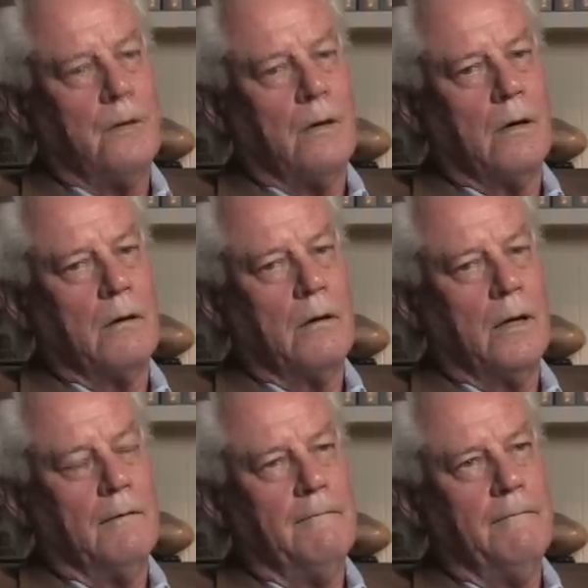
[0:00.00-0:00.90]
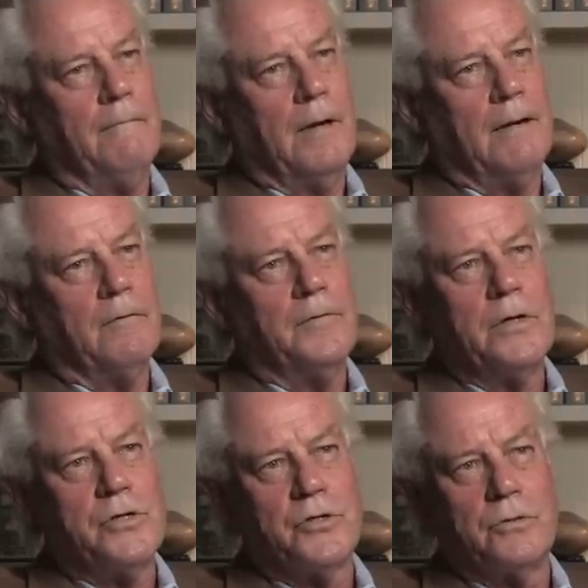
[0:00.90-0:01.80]
have a
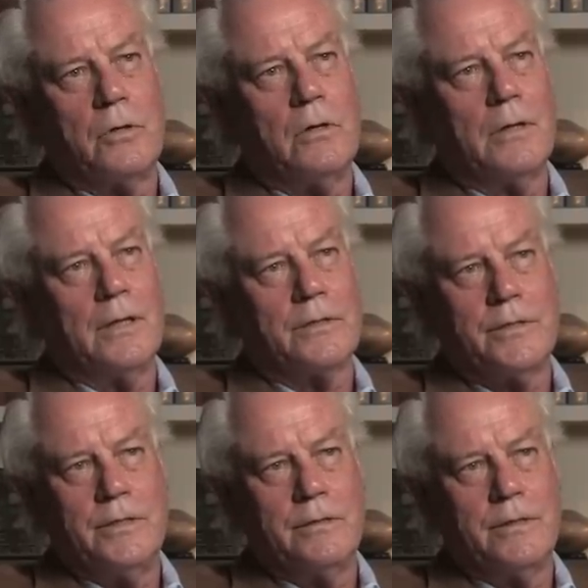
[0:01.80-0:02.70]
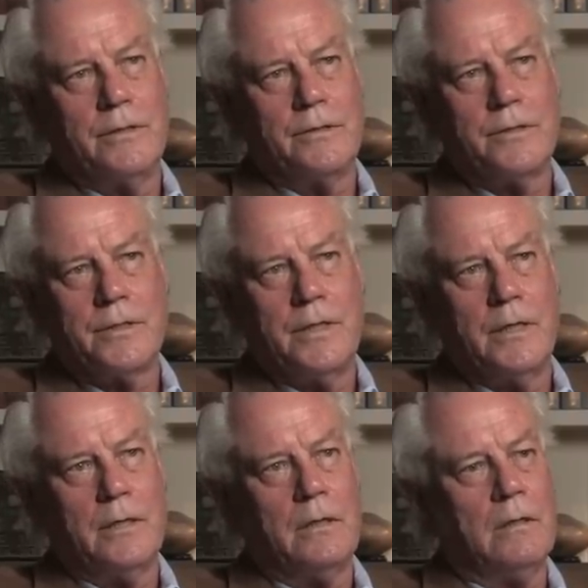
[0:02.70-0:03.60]
very strong exterior
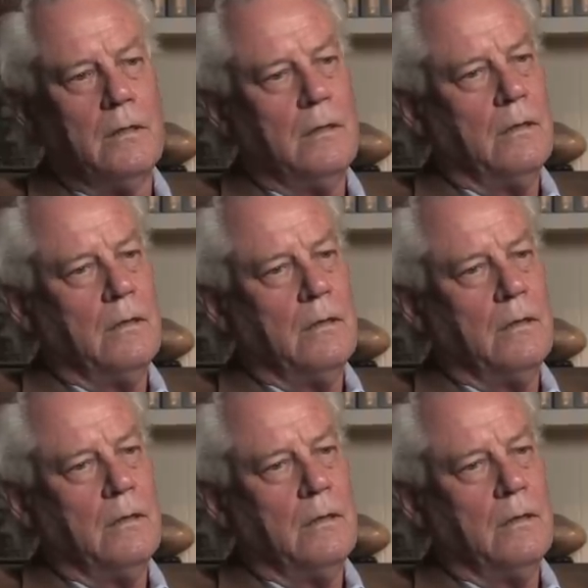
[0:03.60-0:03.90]
skin.